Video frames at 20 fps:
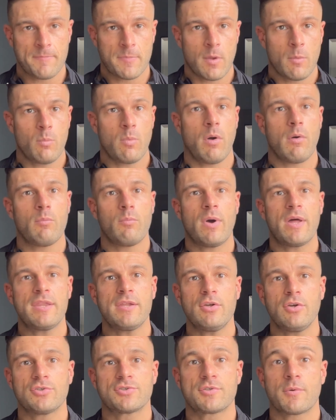Well, whether
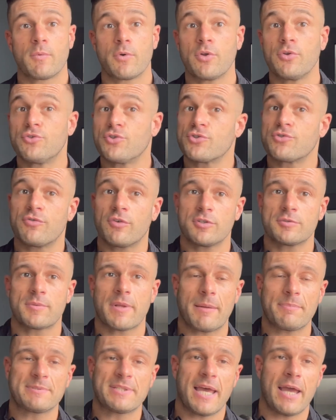you're someone who just struggles with
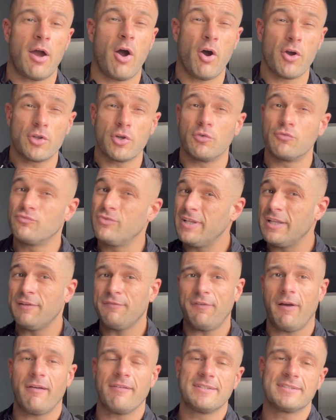appetite or you're really
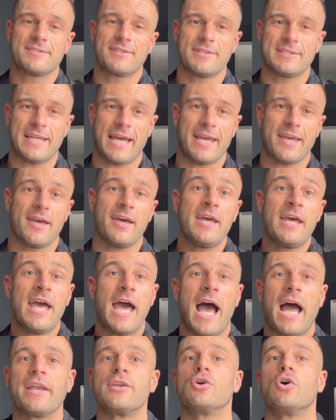far into a diet
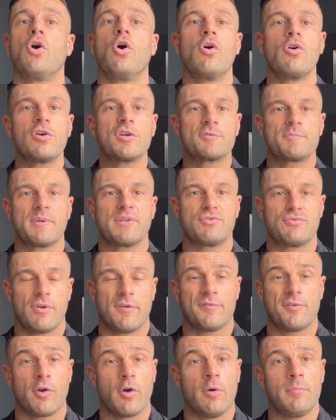and your hunger's been
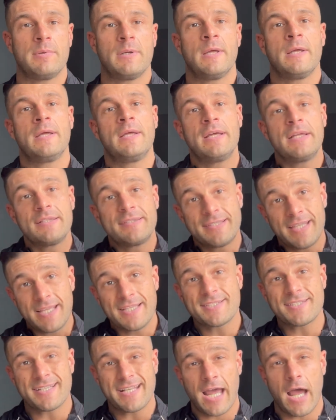driven up, these
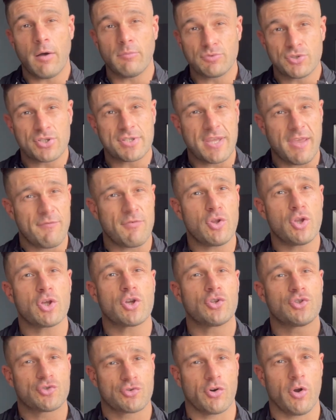can help just give you the
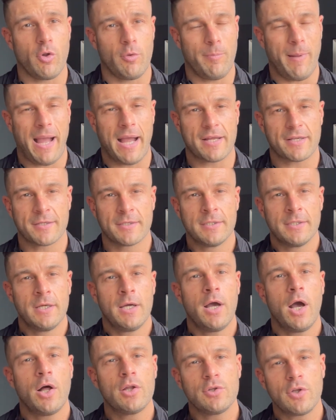control back.
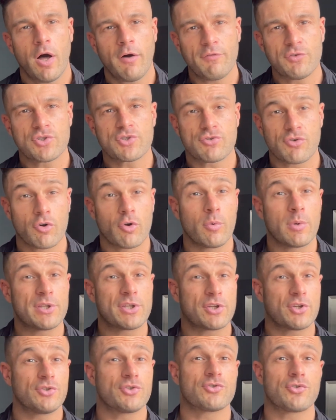A lot of us struggle with the
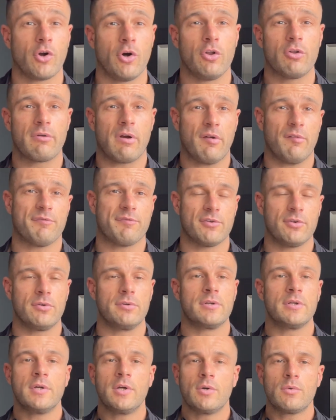control around
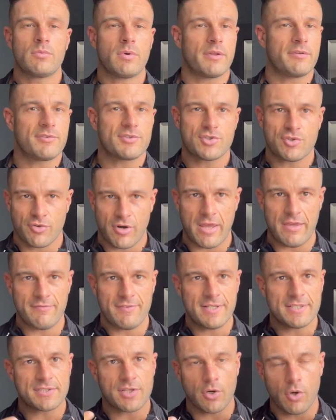food, whether it's
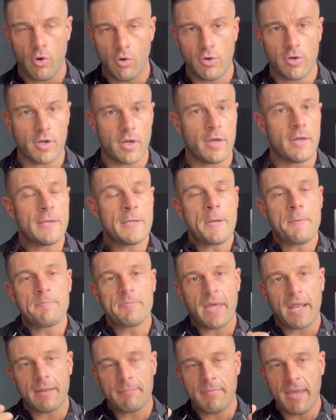cravings and hunger,
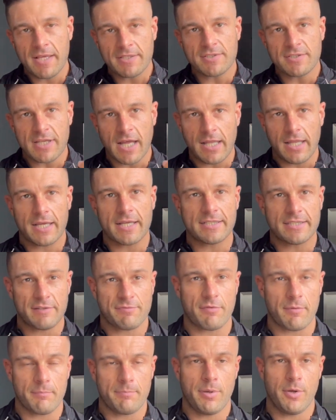and it makes us act like a
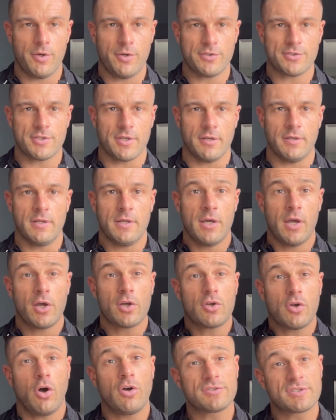different person and
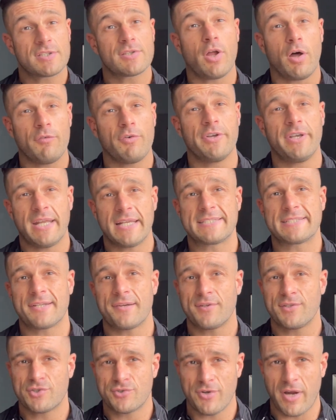causes a lot of unnecessary
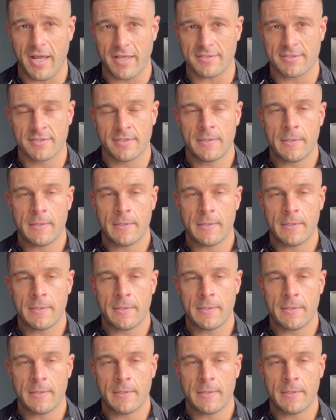stress.